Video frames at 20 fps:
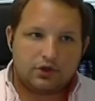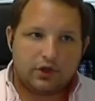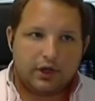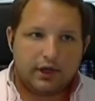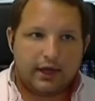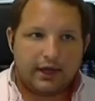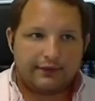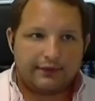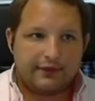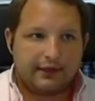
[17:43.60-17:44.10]
So
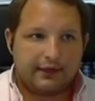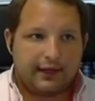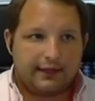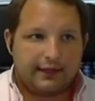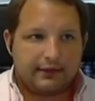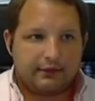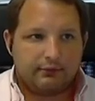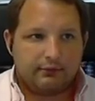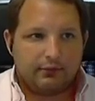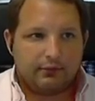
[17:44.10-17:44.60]
I
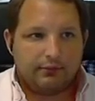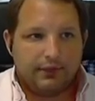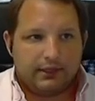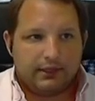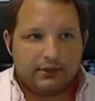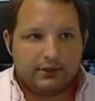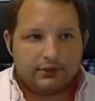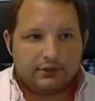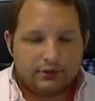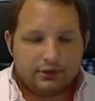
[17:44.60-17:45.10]
think what we
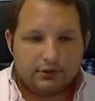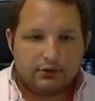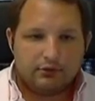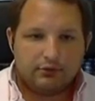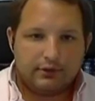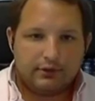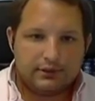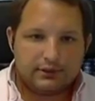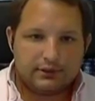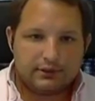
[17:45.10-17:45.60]
can
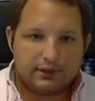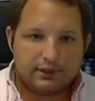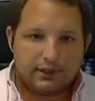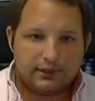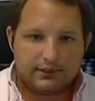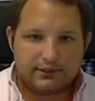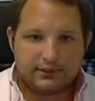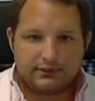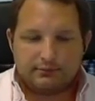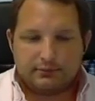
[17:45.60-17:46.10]
do is,
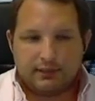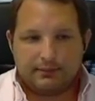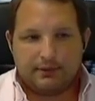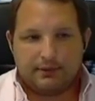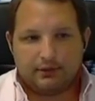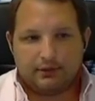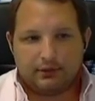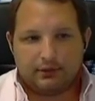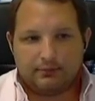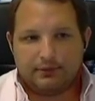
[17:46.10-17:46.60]
and this is maybe
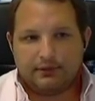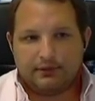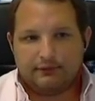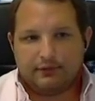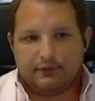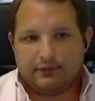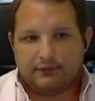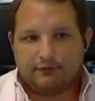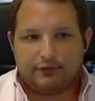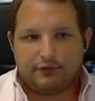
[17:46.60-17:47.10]
a little bit of a
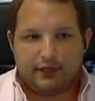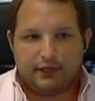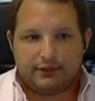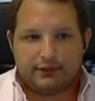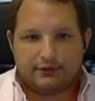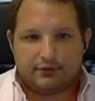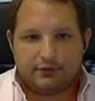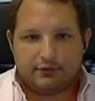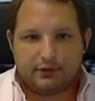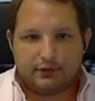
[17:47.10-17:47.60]
different
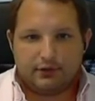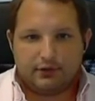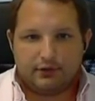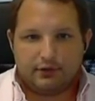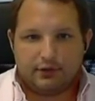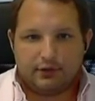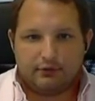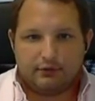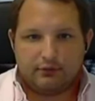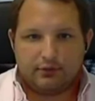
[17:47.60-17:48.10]
answer
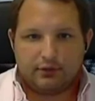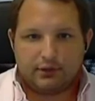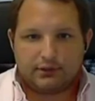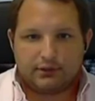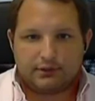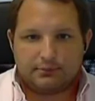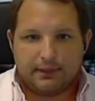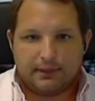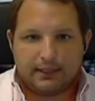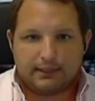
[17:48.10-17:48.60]
than you would
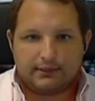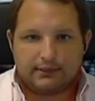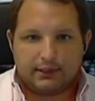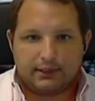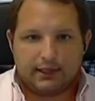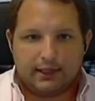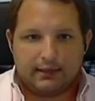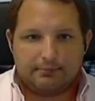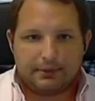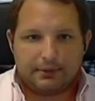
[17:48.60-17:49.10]
expect to
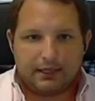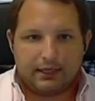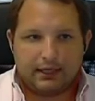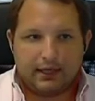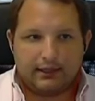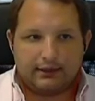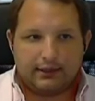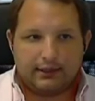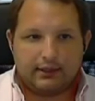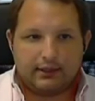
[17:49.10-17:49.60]
get, but
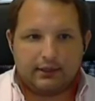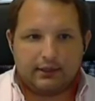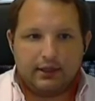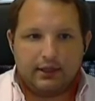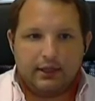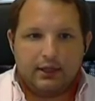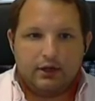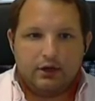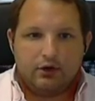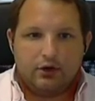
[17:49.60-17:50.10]
I think
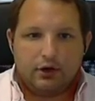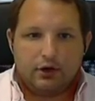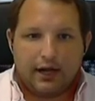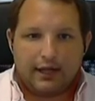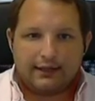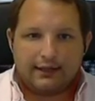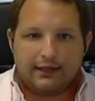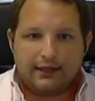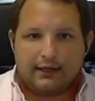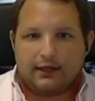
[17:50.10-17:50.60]

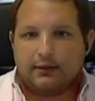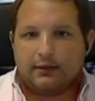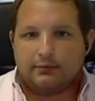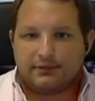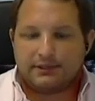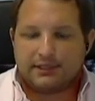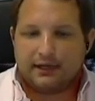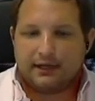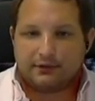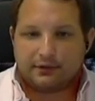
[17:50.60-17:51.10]
it
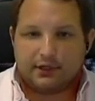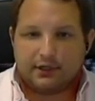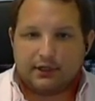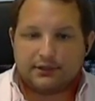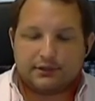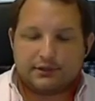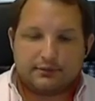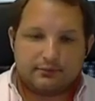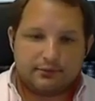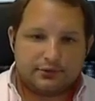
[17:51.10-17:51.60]
comes down to
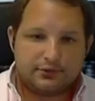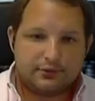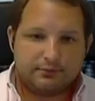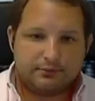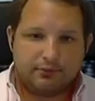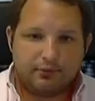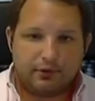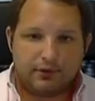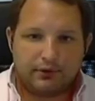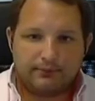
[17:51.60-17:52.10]
customer
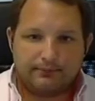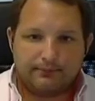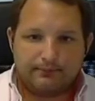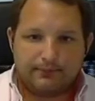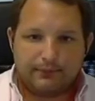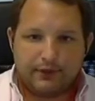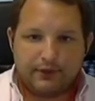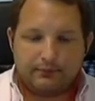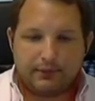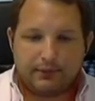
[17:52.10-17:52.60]
support.
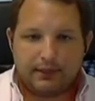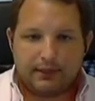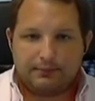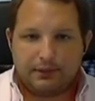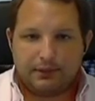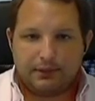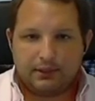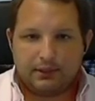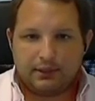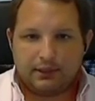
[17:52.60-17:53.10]
In my
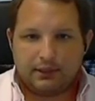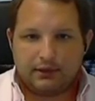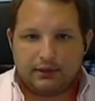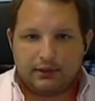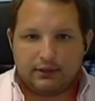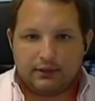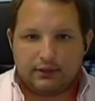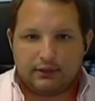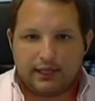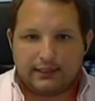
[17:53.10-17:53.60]
opinion, I
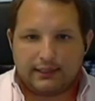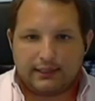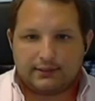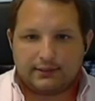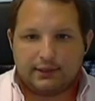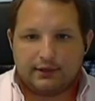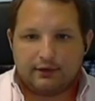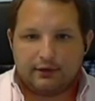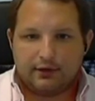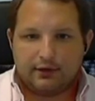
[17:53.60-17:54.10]
think that's
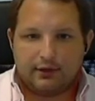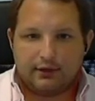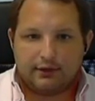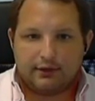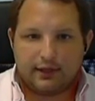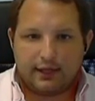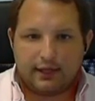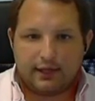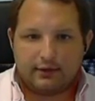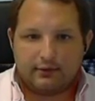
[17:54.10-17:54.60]
an area
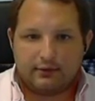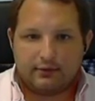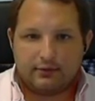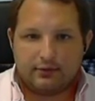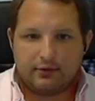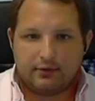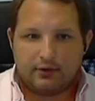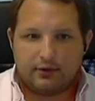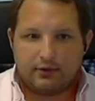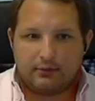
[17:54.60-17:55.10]
that
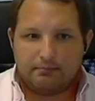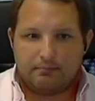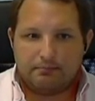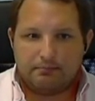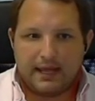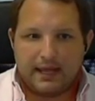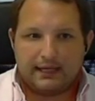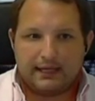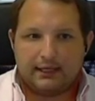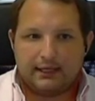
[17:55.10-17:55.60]

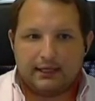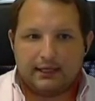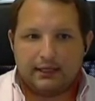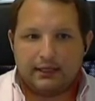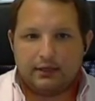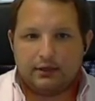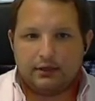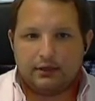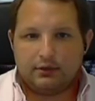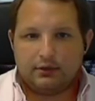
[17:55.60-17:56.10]

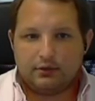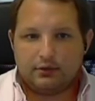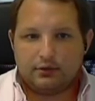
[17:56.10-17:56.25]
many